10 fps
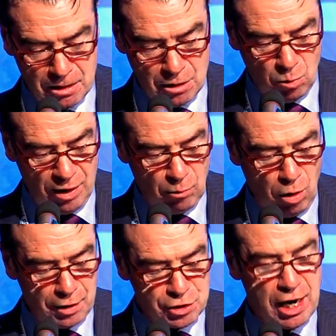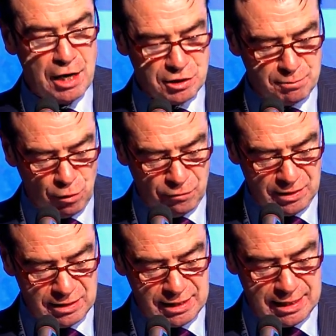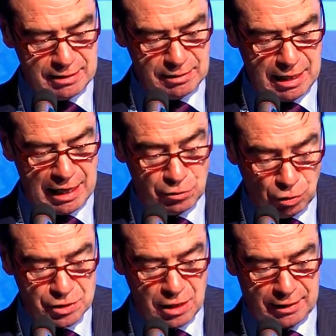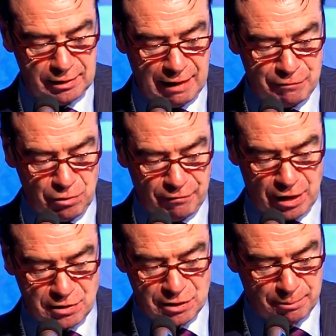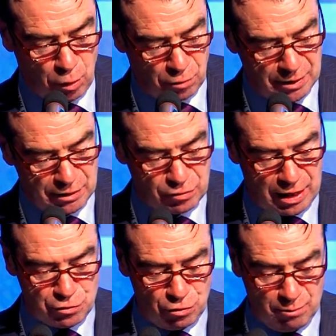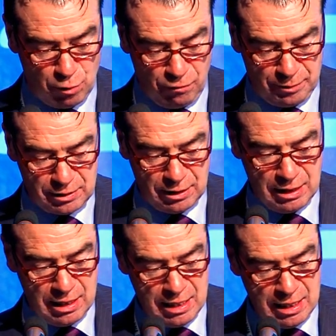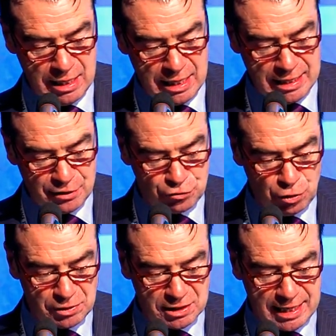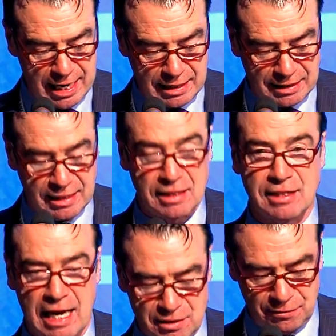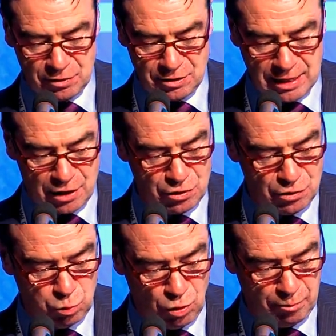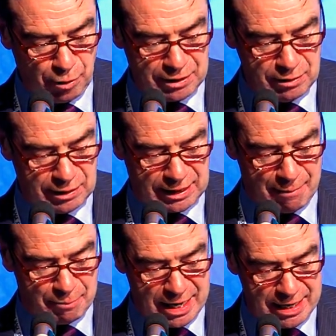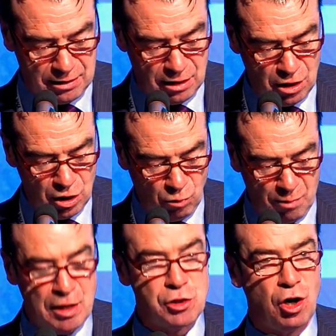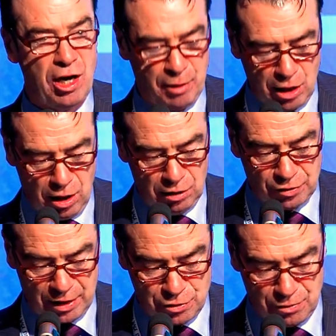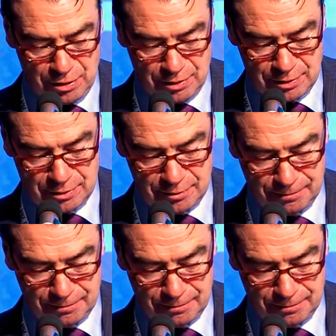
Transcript: While the water charges movement did and does not have universal support within the trade union movement, it is true to say that the extensive concessions won by the campaign will be enjoyed by all trade unionists.